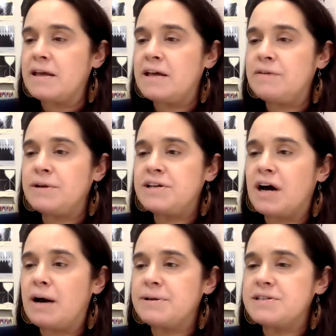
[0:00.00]
Henry
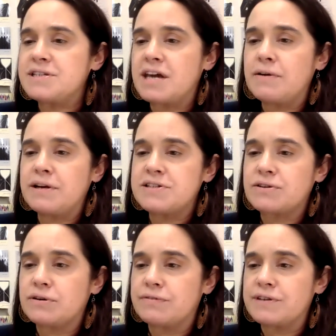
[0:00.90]
Dobbins carried his
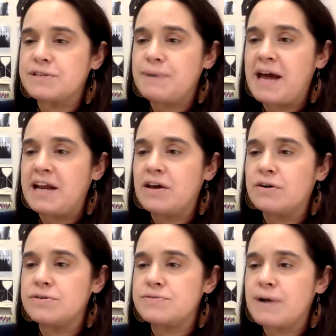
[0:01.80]
girlfriend's
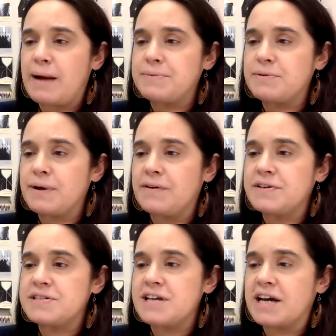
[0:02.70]
pantyhose wrapped around
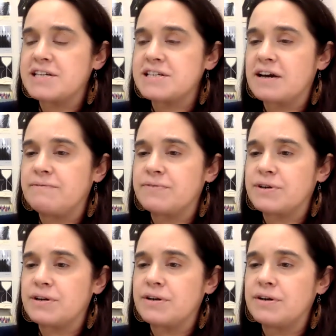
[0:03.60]
his neck as a
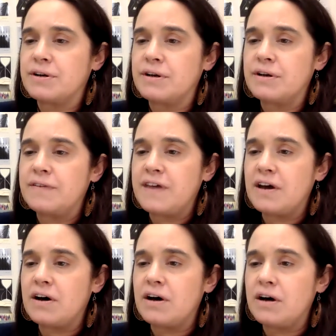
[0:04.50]
comforter. They
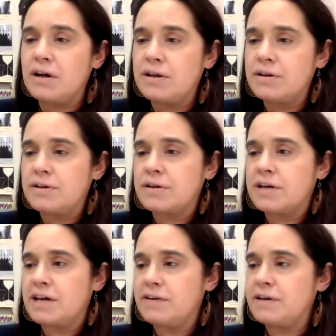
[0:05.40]
all
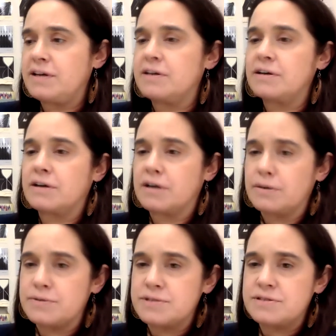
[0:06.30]
carried
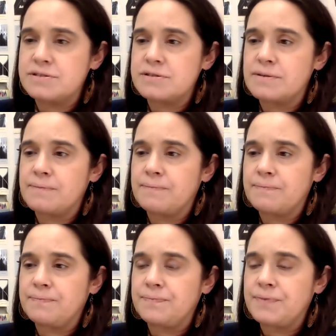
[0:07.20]
ghosts.
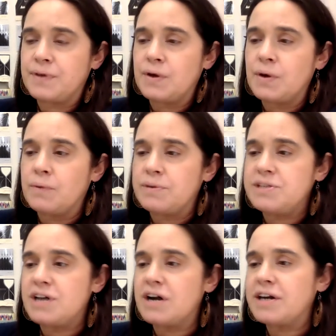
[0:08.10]
When
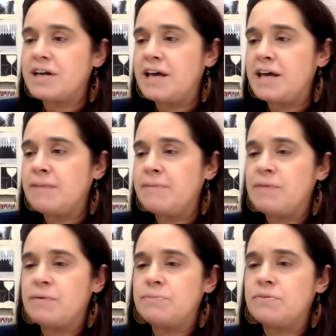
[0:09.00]
dark came, they
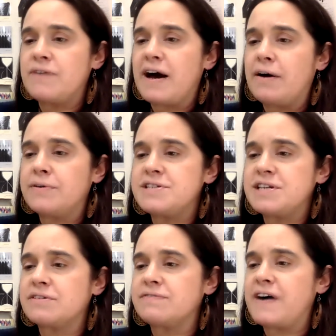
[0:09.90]
would move out
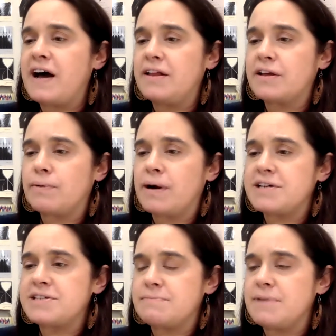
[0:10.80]
single file
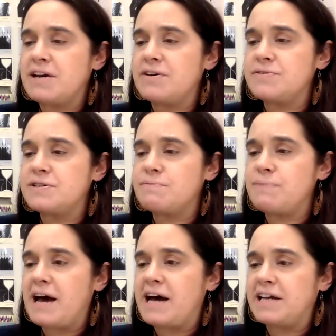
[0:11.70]
across the meadows and
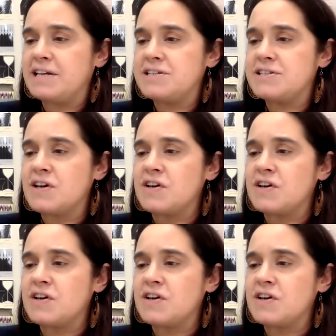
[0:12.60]
paddies